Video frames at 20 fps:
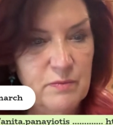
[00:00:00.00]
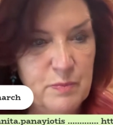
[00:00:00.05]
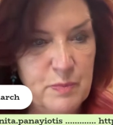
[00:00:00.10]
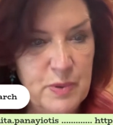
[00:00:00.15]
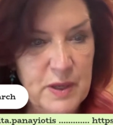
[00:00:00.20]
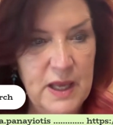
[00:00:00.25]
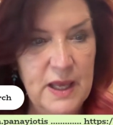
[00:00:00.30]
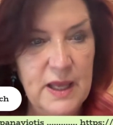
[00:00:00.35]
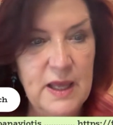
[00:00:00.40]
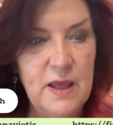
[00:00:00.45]

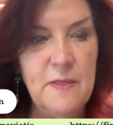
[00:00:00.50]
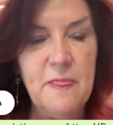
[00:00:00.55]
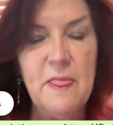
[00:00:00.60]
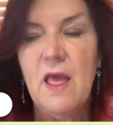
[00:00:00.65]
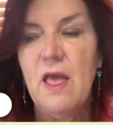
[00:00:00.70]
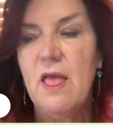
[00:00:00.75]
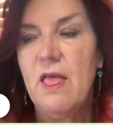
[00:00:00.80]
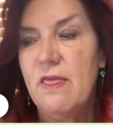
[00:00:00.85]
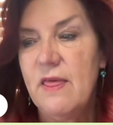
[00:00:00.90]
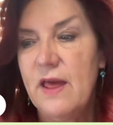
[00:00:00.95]
B,
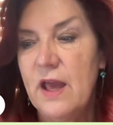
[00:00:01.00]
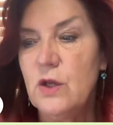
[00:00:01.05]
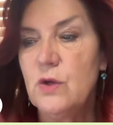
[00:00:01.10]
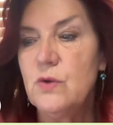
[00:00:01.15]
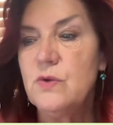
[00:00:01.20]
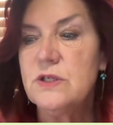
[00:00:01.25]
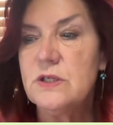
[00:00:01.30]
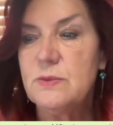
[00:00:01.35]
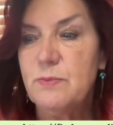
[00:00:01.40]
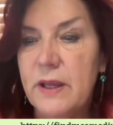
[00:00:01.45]
that you
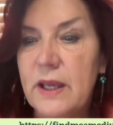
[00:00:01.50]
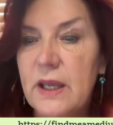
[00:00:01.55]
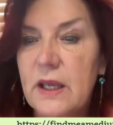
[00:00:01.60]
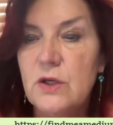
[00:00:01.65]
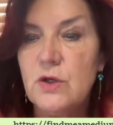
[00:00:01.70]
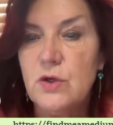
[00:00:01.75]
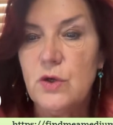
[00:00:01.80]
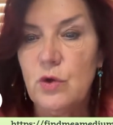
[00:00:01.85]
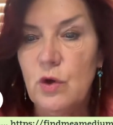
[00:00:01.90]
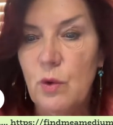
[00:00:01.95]
speak
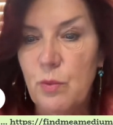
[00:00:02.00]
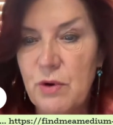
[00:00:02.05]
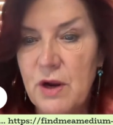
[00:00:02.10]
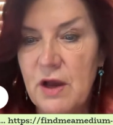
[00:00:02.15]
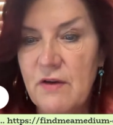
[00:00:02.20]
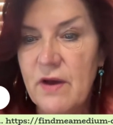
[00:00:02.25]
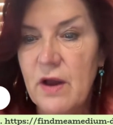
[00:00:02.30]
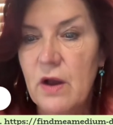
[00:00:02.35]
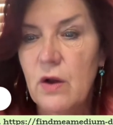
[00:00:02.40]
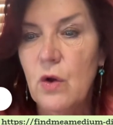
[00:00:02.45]
to your
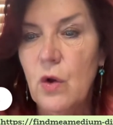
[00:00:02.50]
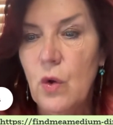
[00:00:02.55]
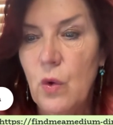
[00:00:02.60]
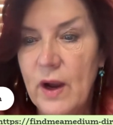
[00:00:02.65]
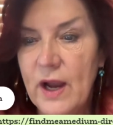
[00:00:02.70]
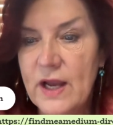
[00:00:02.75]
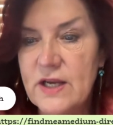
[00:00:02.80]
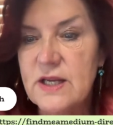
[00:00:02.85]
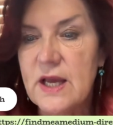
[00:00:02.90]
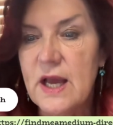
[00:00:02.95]
brother
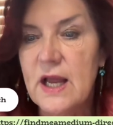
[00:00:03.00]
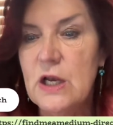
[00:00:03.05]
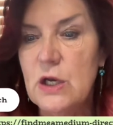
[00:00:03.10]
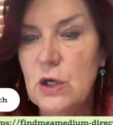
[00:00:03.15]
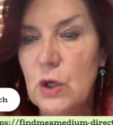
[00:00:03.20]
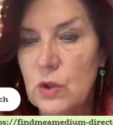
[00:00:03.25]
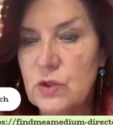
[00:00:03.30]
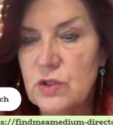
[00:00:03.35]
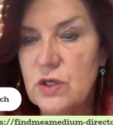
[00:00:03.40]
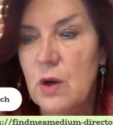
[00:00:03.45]
quite a
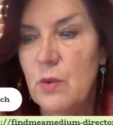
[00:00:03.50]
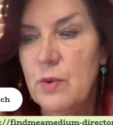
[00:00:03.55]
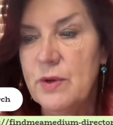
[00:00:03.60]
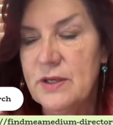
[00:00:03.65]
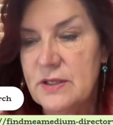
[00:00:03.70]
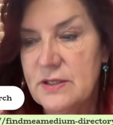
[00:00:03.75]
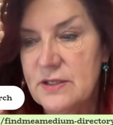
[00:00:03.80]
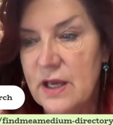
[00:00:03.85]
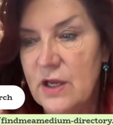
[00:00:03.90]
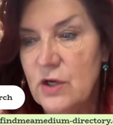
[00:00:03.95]
lot, I want to
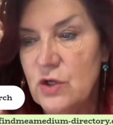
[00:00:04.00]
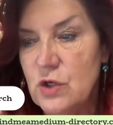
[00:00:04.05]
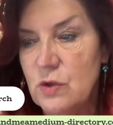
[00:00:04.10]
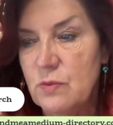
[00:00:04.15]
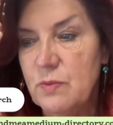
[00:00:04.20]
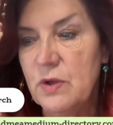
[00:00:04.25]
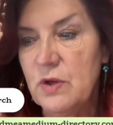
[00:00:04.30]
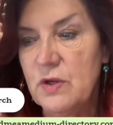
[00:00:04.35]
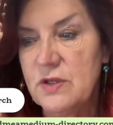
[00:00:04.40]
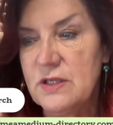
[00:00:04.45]
say to you,
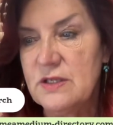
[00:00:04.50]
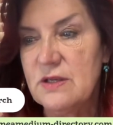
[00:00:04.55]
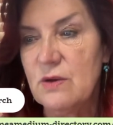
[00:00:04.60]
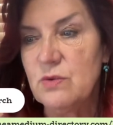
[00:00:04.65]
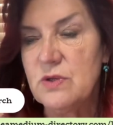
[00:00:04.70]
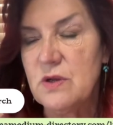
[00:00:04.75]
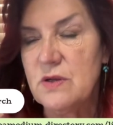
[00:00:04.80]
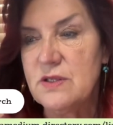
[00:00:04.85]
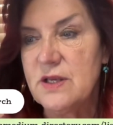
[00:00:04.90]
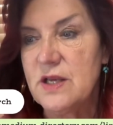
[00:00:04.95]
because he's
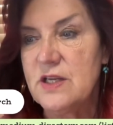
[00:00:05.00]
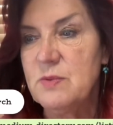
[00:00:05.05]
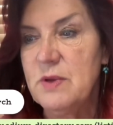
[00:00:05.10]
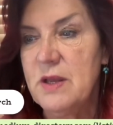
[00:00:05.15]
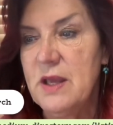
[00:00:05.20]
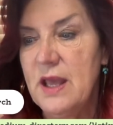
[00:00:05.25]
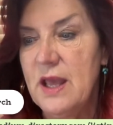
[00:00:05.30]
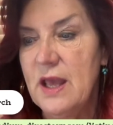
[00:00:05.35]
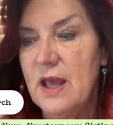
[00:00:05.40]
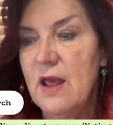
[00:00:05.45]
also saying to me
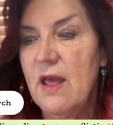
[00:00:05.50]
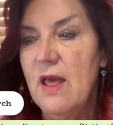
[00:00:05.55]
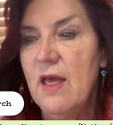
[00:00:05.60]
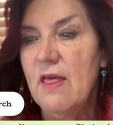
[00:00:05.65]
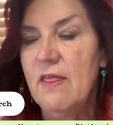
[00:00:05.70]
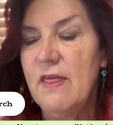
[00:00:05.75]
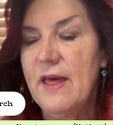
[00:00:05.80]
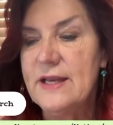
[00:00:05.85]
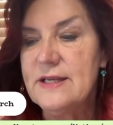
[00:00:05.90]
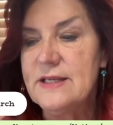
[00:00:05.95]
here
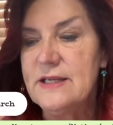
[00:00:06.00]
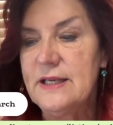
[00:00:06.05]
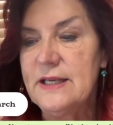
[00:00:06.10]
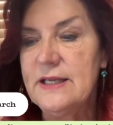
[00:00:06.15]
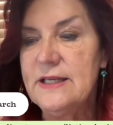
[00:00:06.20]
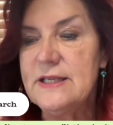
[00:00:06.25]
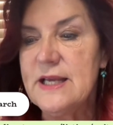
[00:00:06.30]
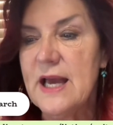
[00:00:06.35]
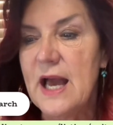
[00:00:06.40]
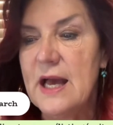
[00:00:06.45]
that
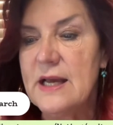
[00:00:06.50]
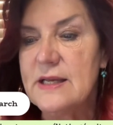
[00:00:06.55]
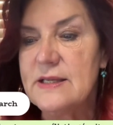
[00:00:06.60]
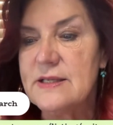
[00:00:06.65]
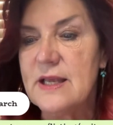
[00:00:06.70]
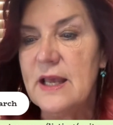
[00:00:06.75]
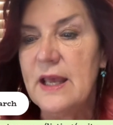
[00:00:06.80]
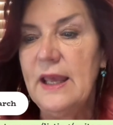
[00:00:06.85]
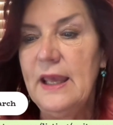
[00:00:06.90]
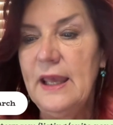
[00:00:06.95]
he
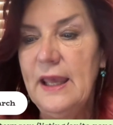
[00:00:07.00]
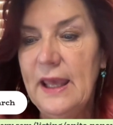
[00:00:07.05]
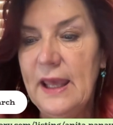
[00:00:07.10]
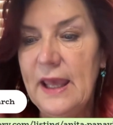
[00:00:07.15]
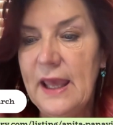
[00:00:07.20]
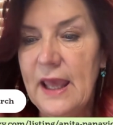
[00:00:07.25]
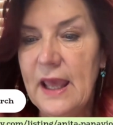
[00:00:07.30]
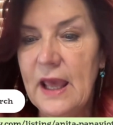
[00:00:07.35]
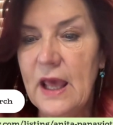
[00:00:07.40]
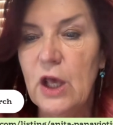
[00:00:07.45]
does
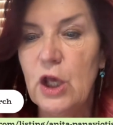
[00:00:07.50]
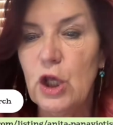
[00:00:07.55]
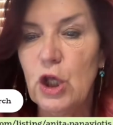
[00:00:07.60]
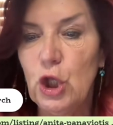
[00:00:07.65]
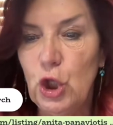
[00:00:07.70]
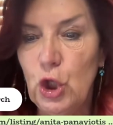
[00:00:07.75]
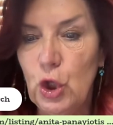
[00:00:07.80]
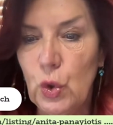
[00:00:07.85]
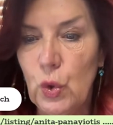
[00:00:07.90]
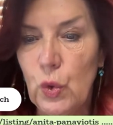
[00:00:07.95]
hear
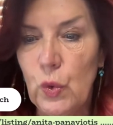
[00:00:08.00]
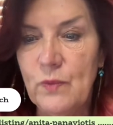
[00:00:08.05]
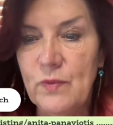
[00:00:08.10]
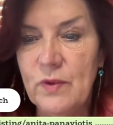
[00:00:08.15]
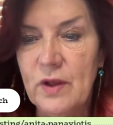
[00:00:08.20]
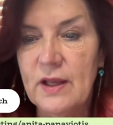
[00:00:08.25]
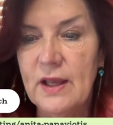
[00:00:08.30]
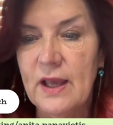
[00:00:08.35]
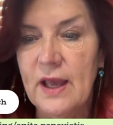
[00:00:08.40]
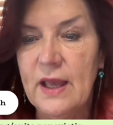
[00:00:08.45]
you.
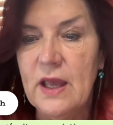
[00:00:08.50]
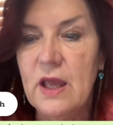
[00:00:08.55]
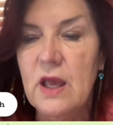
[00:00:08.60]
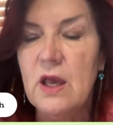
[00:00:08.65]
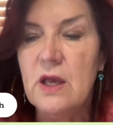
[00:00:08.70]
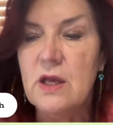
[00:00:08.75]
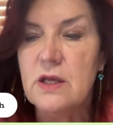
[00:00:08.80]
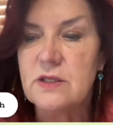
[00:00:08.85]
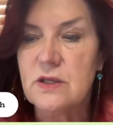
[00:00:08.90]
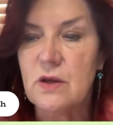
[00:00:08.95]
Okay,
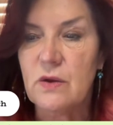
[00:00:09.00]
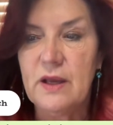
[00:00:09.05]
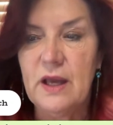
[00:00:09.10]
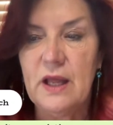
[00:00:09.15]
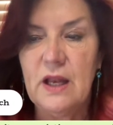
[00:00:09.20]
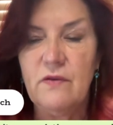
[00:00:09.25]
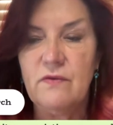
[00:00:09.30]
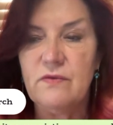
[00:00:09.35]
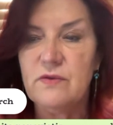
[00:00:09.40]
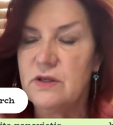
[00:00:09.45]
so
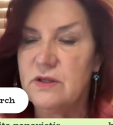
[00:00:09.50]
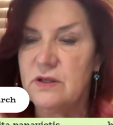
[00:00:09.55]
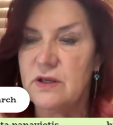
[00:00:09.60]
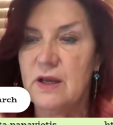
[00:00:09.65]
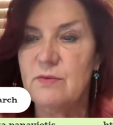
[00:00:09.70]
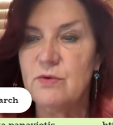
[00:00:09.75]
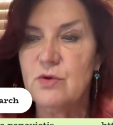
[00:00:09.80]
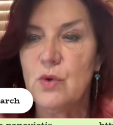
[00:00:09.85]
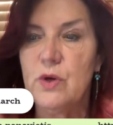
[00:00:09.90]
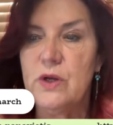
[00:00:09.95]
again,
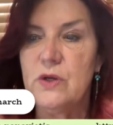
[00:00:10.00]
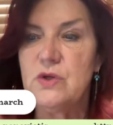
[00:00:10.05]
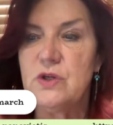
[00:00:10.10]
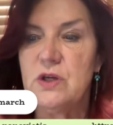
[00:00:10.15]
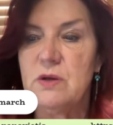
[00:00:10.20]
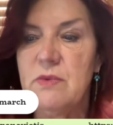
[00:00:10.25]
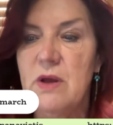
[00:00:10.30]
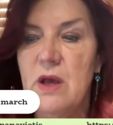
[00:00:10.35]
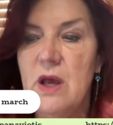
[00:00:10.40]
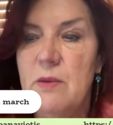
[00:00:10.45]
keep talking to
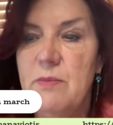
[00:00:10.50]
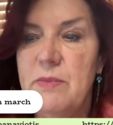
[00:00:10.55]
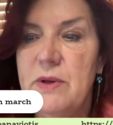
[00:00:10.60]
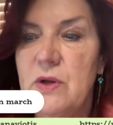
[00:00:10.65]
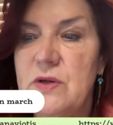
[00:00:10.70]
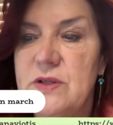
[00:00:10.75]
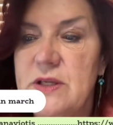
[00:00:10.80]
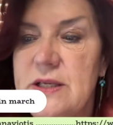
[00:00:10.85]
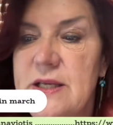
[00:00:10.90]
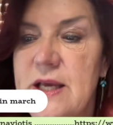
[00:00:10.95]
him
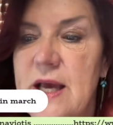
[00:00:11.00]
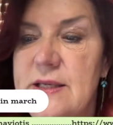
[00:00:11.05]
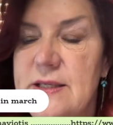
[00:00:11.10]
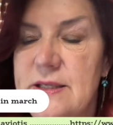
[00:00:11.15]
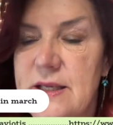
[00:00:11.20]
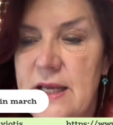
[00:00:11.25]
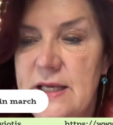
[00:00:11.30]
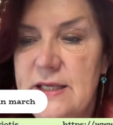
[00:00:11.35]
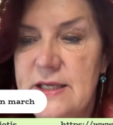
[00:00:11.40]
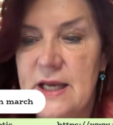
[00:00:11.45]
because he
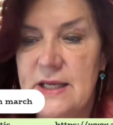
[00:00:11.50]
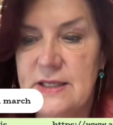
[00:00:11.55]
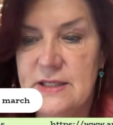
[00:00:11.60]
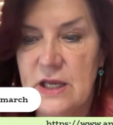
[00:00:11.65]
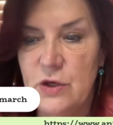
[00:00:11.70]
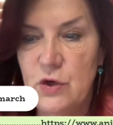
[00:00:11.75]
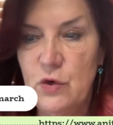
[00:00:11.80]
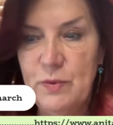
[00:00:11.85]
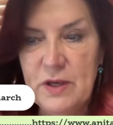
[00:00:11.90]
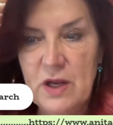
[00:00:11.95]
does,
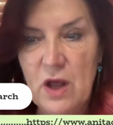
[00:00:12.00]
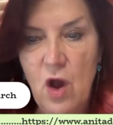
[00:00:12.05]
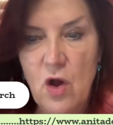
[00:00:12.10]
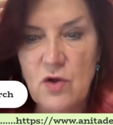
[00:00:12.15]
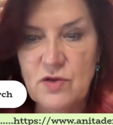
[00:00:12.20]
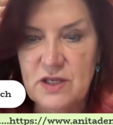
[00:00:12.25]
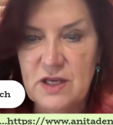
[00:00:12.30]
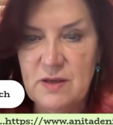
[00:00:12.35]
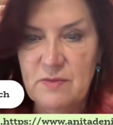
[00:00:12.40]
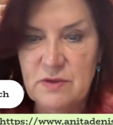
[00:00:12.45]
and you've been
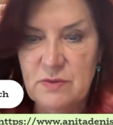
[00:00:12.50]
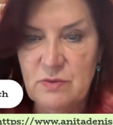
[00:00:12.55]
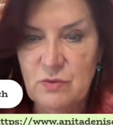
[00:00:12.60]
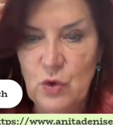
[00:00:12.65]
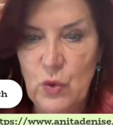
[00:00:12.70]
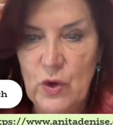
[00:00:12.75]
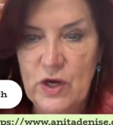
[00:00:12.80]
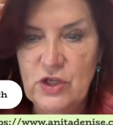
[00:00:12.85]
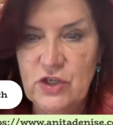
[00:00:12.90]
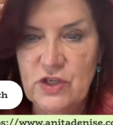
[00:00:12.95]
asking him some
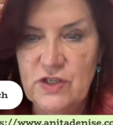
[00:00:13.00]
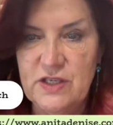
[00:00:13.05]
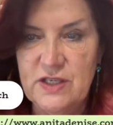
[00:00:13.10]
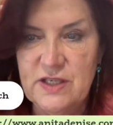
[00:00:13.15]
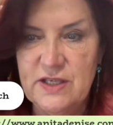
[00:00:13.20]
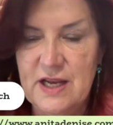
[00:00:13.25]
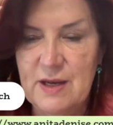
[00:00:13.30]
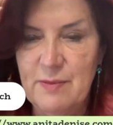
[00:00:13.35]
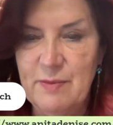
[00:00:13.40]
questions, he's telling